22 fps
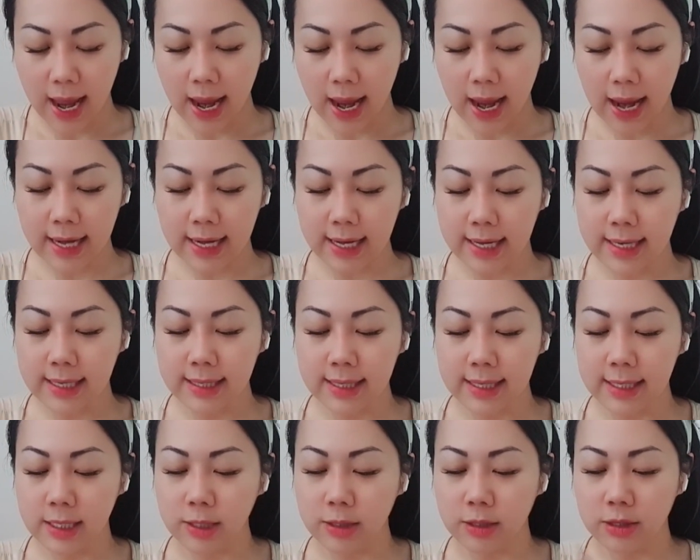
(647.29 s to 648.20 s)
And it is
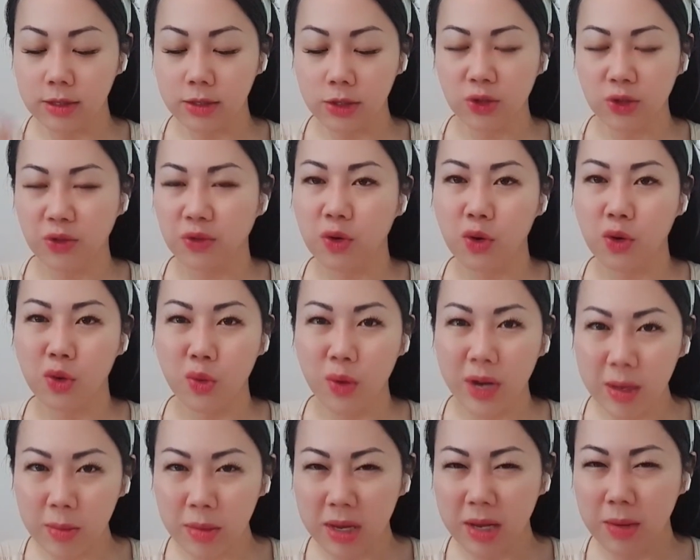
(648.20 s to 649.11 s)
this sort of
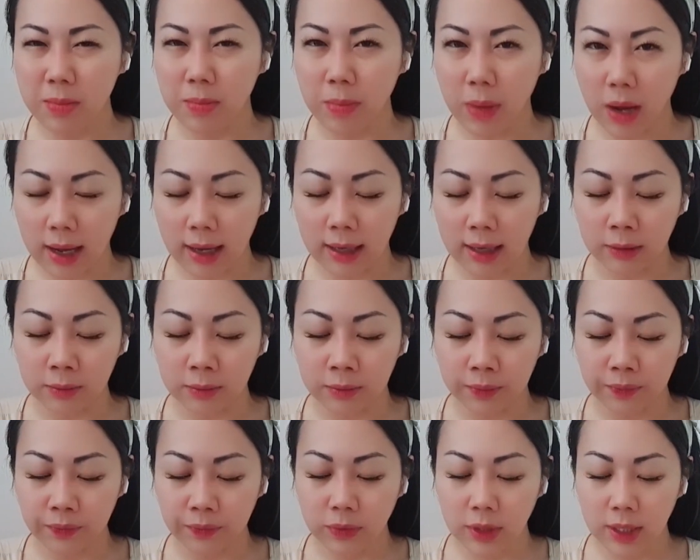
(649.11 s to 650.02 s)
creamy
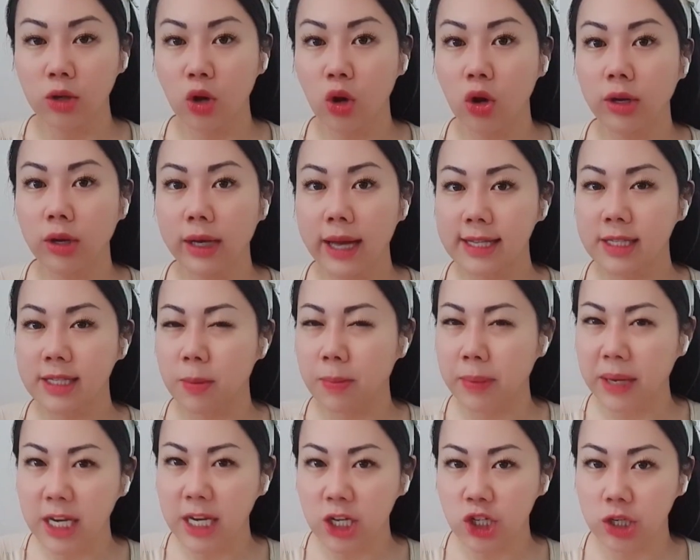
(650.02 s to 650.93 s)
balm, not only has a
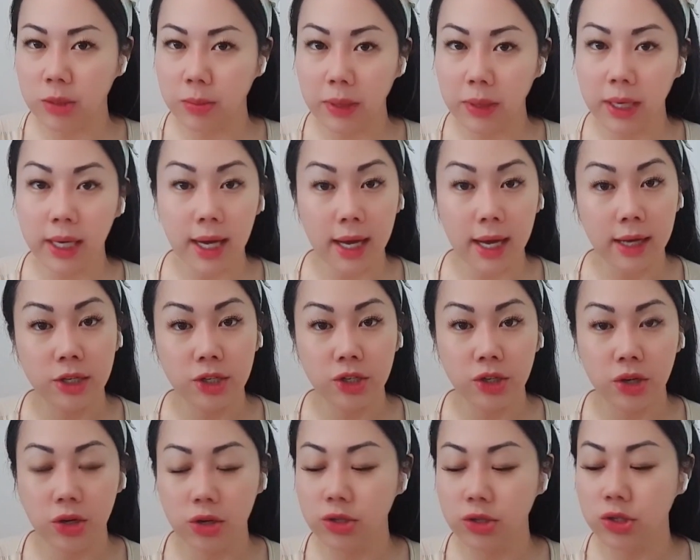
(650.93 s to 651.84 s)
peachy pink
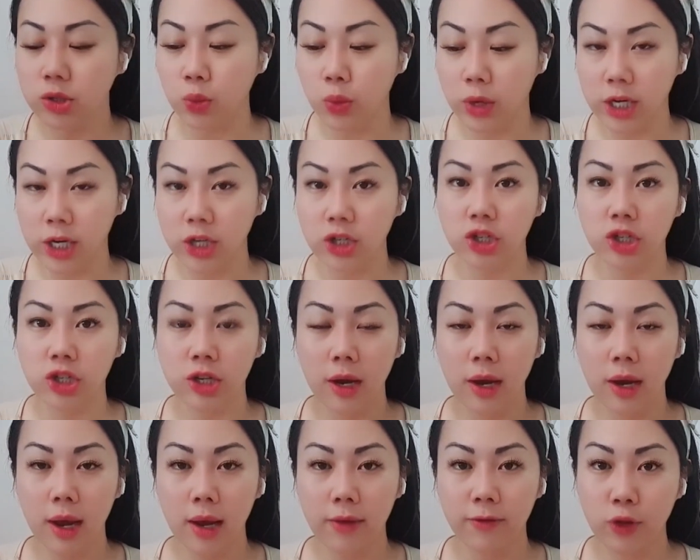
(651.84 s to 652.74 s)
undertones, which
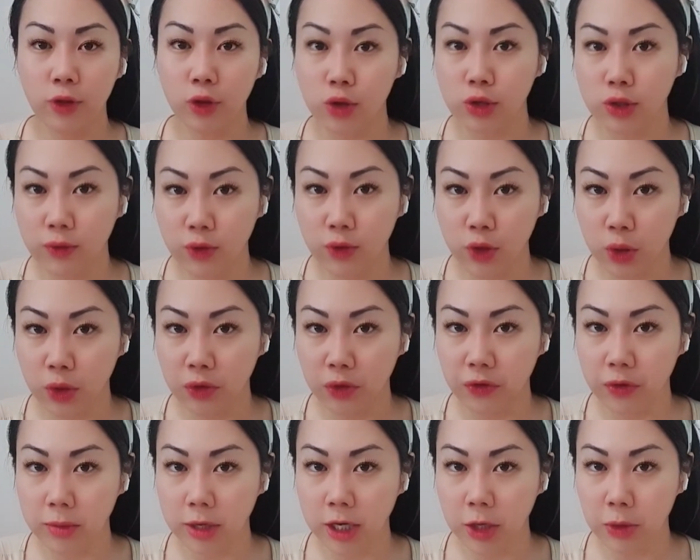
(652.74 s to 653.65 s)
for those of you who are
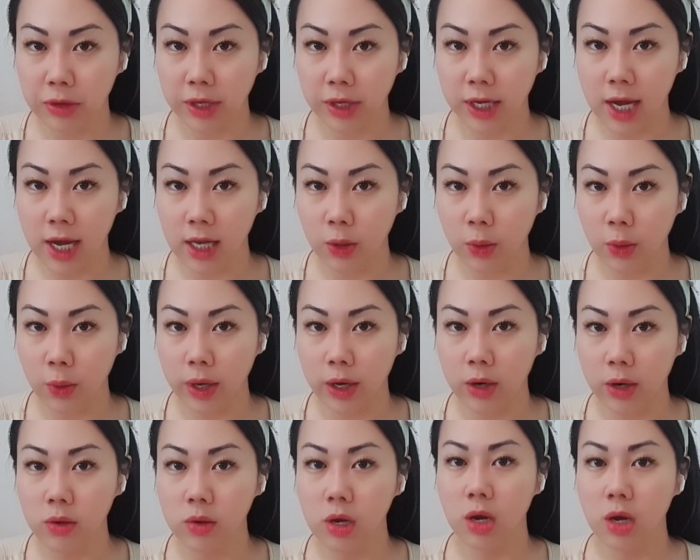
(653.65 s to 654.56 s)
familiar with the color
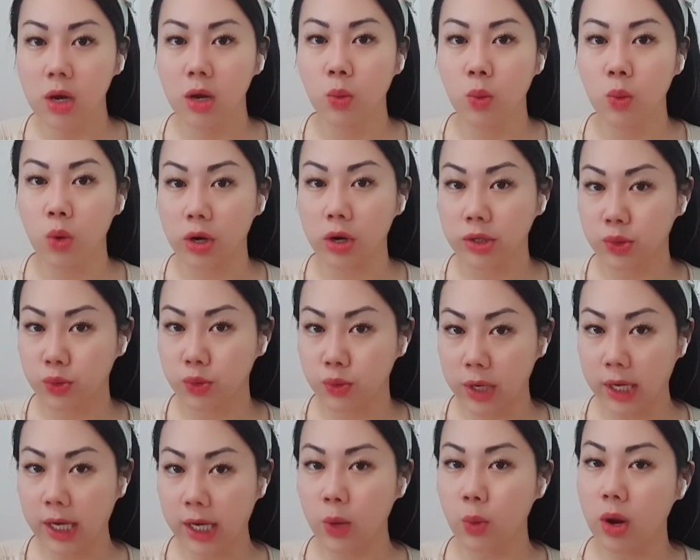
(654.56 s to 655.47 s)
wheel, works
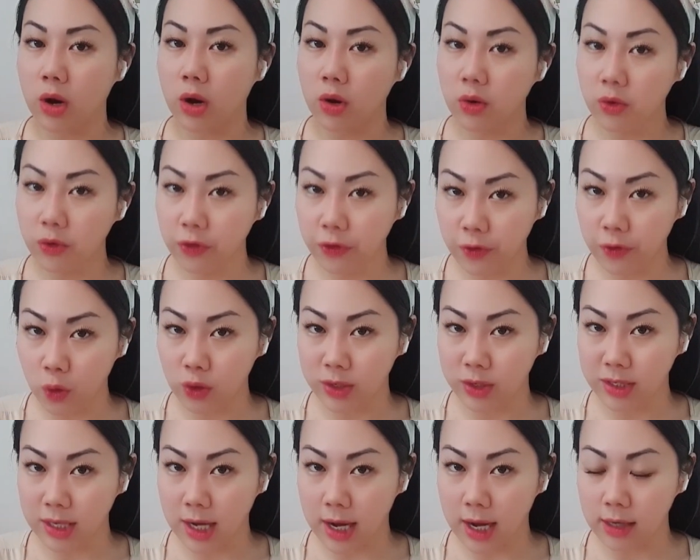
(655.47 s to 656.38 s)
really well for
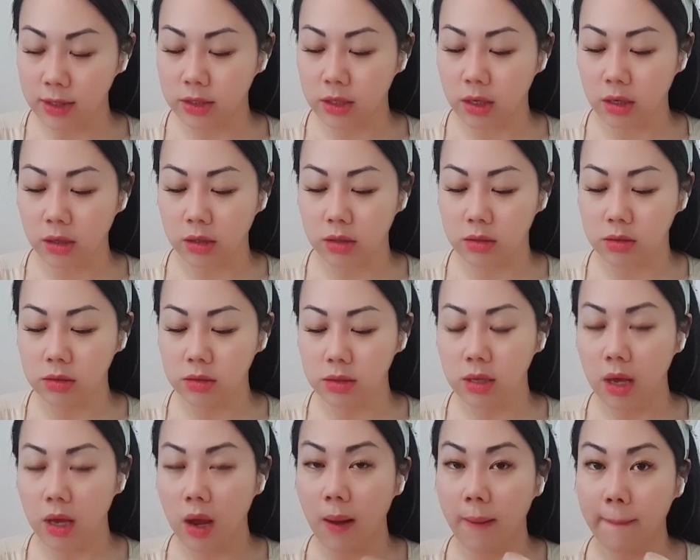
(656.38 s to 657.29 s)
dark
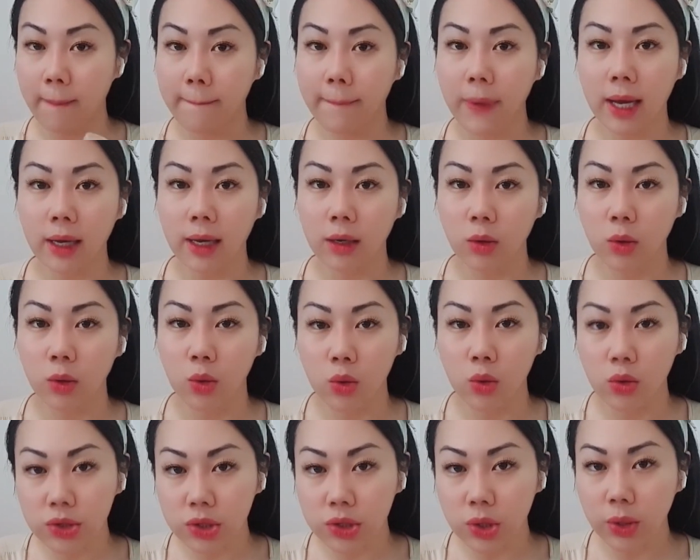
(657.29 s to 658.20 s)
circles, but
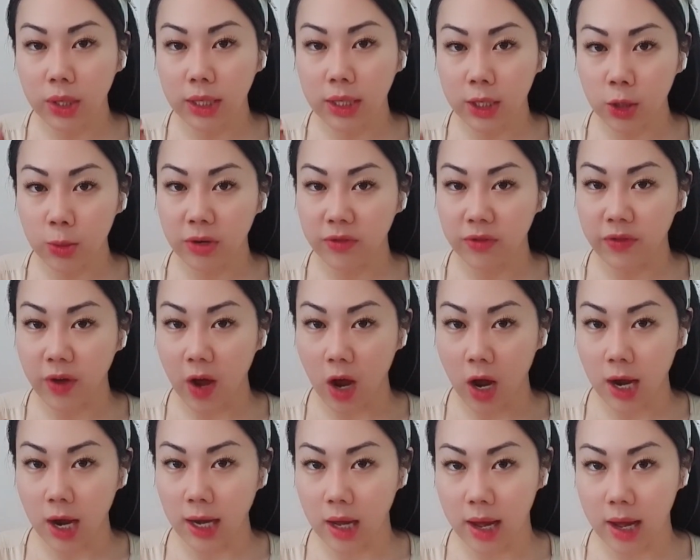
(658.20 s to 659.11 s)
also a little bit of a
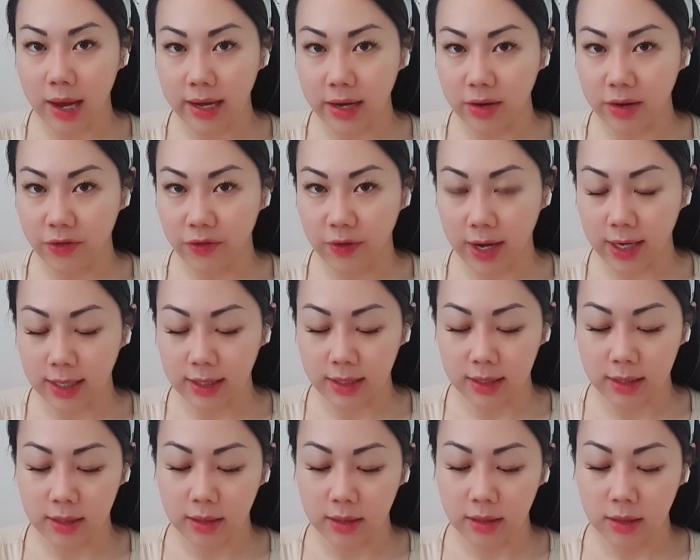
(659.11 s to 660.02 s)
highlighting effect.